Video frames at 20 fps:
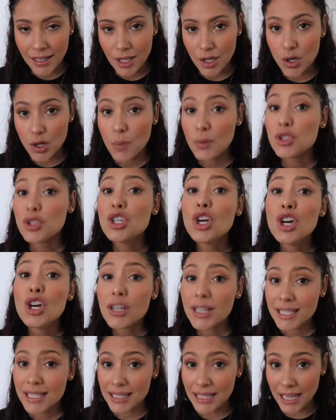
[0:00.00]
No one
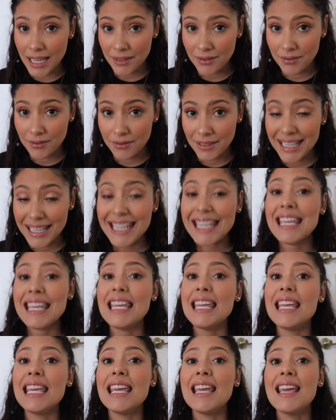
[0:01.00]
took his life.
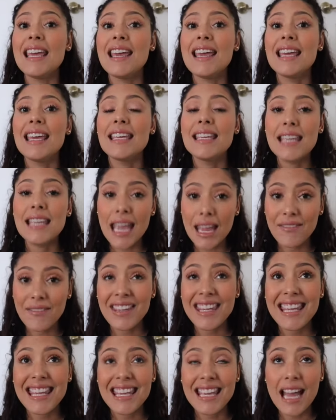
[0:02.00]
He gave,
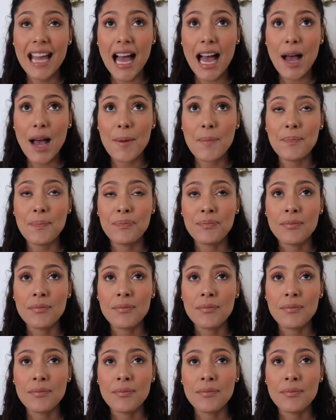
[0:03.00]
he um,